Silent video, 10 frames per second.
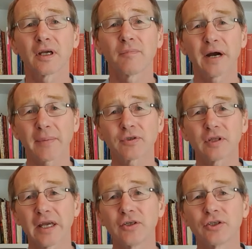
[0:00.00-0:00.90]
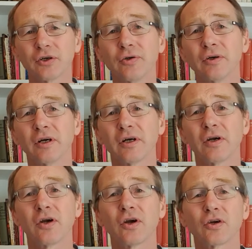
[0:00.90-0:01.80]
Perhaps they too
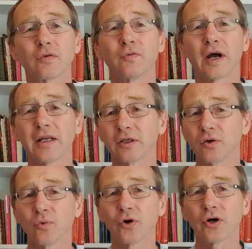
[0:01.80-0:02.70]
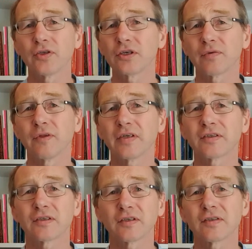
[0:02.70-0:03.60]
could find that the words of
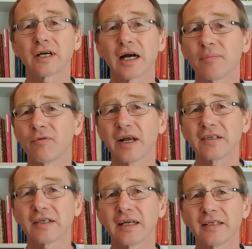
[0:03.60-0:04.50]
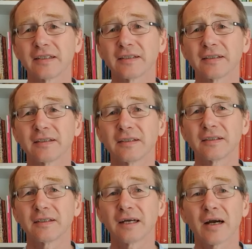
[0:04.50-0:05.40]
this psalm resonate.
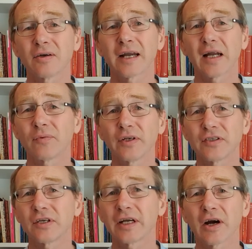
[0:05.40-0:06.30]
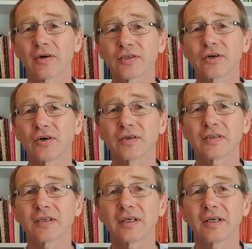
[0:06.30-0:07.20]
How can we sing our
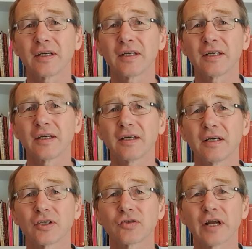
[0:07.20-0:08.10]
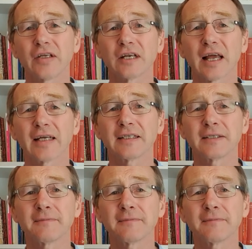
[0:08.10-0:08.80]
songs in a strange land?